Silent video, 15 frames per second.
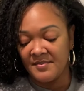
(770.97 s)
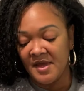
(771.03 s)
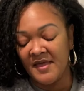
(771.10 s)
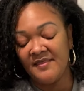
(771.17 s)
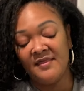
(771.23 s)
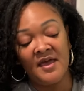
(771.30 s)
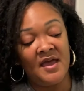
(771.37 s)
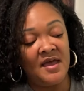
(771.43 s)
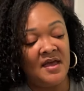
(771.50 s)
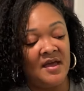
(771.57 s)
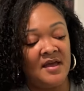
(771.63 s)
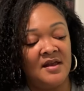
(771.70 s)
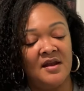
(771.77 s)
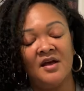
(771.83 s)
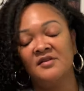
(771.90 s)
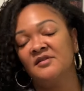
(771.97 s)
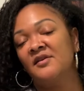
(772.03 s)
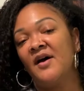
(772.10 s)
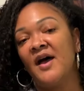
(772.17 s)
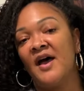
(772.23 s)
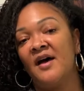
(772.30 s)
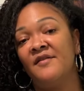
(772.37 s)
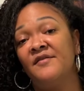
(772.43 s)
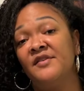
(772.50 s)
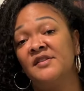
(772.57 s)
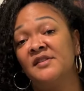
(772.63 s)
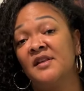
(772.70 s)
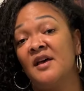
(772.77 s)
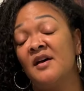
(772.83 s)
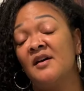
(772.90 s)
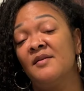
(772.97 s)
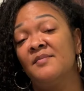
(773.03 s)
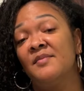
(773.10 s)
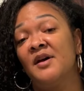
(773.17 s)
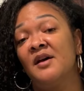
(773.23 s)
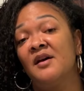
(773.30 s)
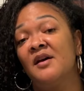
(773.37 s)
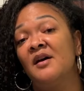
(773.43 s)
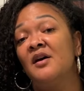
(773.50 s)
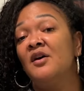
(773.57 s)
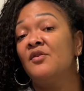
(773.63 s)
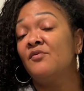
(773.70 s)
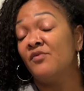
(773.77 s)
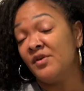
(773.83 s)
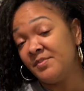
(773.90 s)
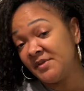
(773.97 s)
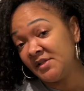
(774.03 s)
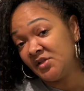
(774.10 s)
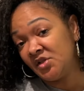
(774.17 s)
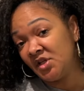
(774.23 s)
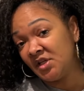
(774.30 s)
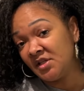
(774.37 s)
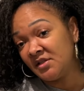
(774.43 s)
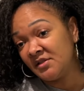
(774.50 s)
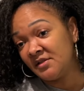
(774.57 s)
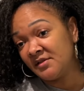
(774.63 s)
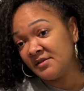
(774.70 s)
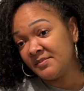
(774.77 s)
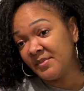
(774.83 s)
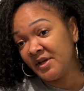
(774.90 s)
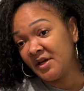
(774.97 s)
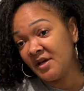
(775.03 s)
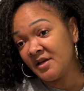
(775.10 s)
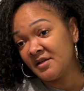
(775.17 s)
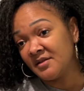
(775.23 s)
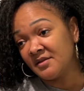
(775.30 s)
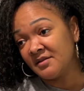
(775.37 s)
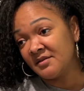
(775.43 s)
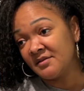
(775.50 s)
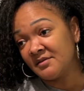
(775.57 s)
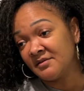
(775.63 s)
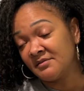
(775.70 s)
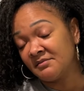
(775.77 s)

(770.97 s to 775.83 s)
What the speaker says: And then I also have some ripped jeans because